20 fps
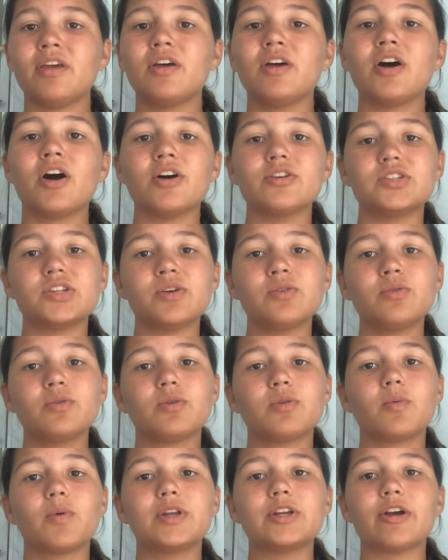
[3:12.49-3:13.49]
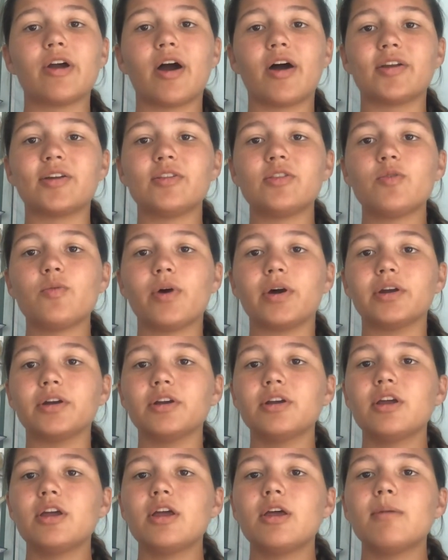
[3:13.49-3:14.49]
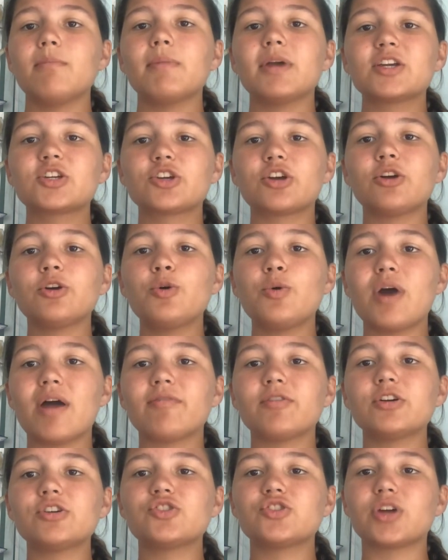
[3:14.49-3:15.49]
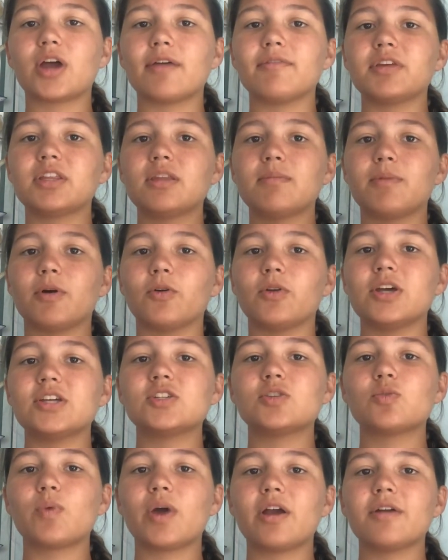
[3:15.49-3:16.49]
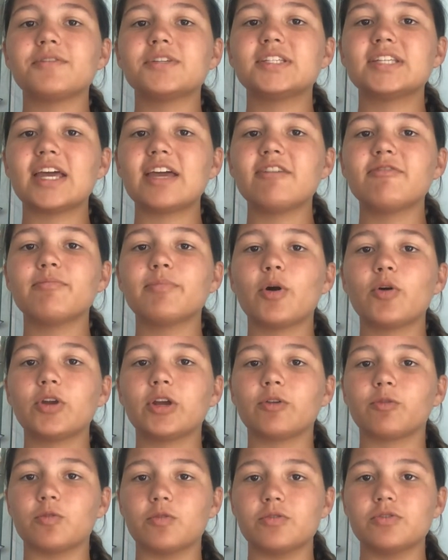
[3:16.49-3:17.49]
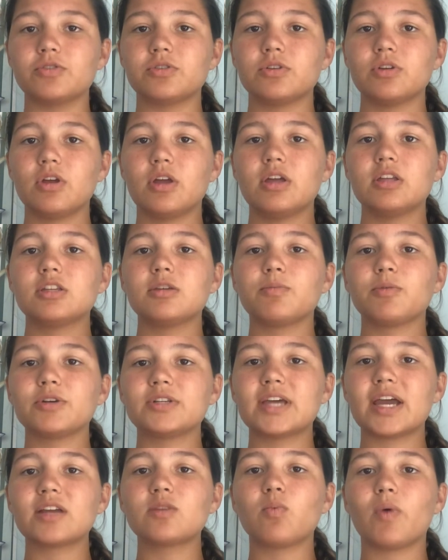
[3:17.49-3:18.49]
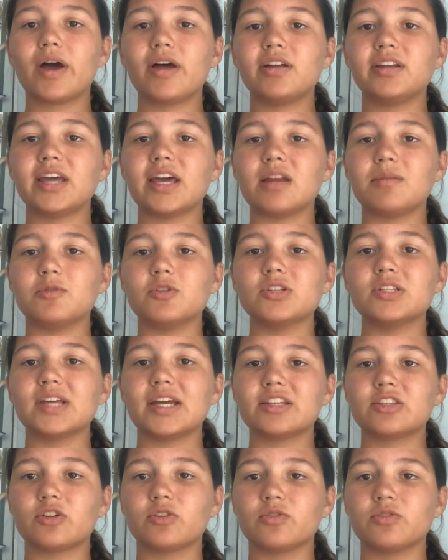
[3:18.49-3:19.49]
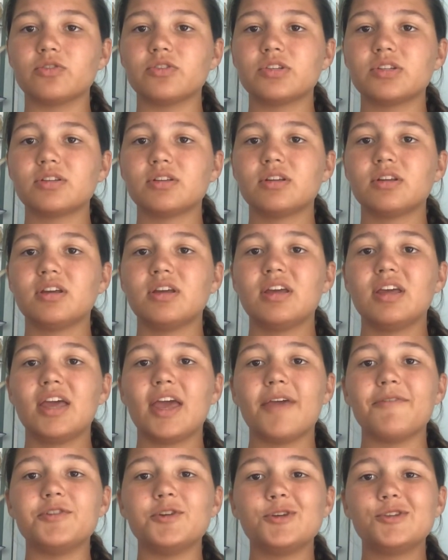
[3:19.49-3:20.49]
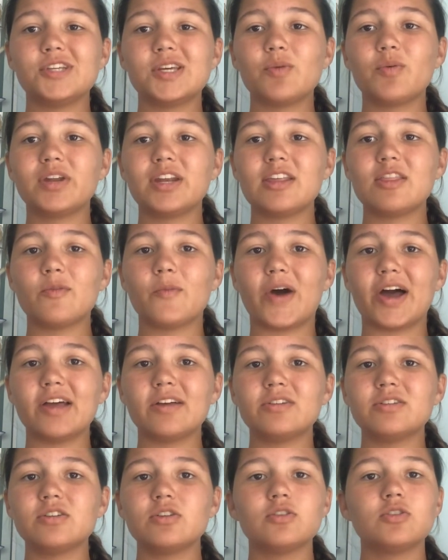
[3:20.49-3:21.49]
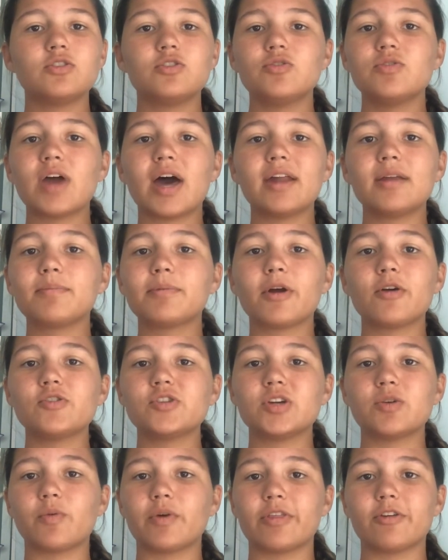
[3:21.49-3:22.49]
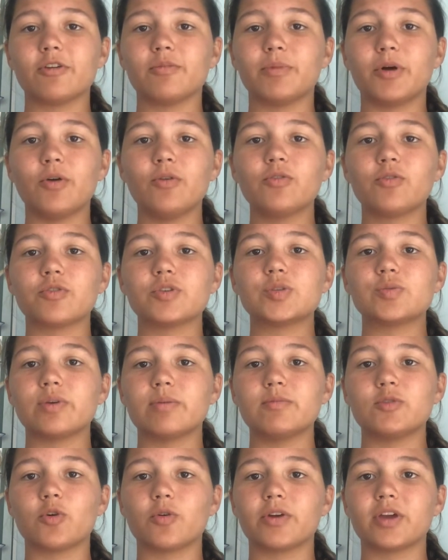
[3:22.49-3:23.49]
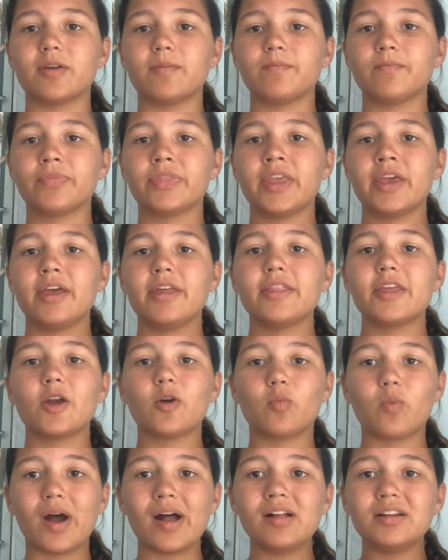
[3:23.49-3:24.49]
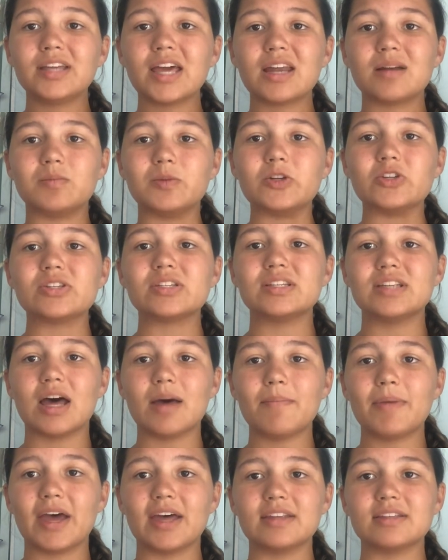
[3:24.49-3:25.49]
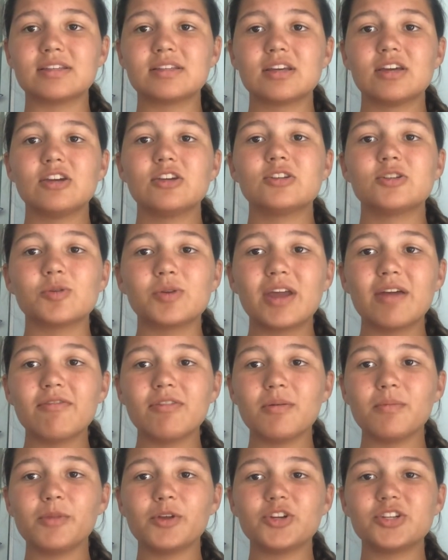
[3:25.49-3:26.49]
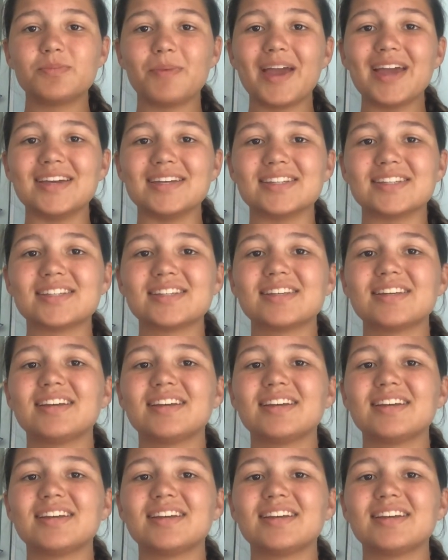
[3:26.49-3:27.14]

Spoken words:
Also, when you're out on the water, make sure whoever is driving the boat is aware of safe boating rules to protect wild animals like turtles. If you see one in the wild, do not approach it with your boat or swim toward it. They are wild animals, not pets, so give them their space.